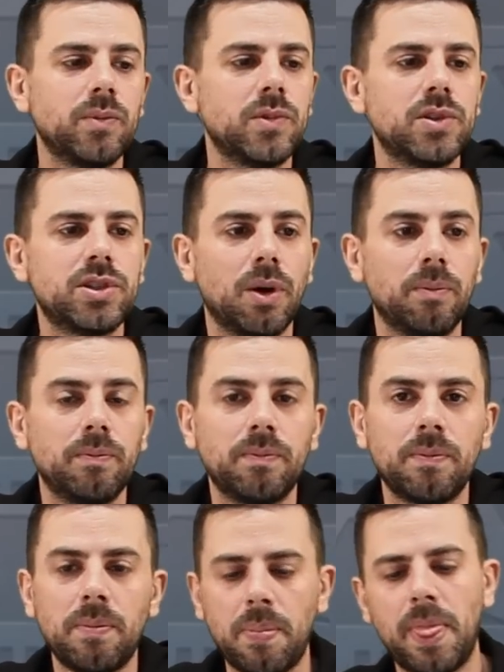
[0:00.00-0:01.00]
So,
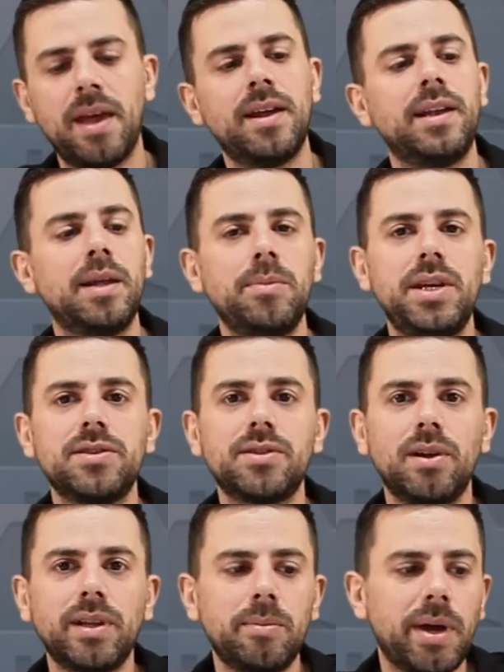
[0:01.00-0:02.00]
let me
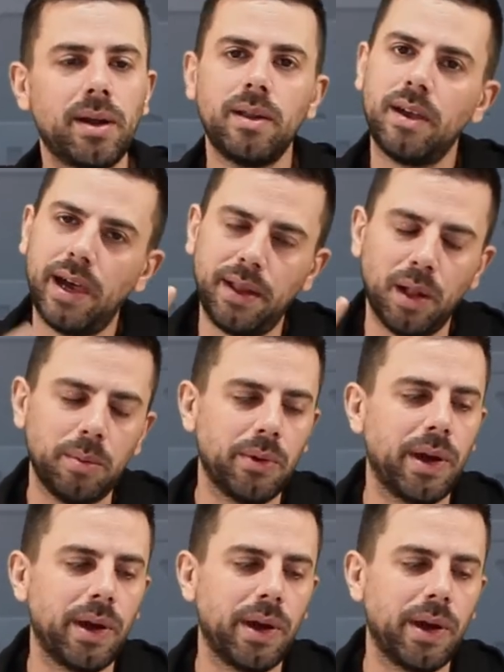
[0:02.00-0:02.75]
install that barrel and I'll be right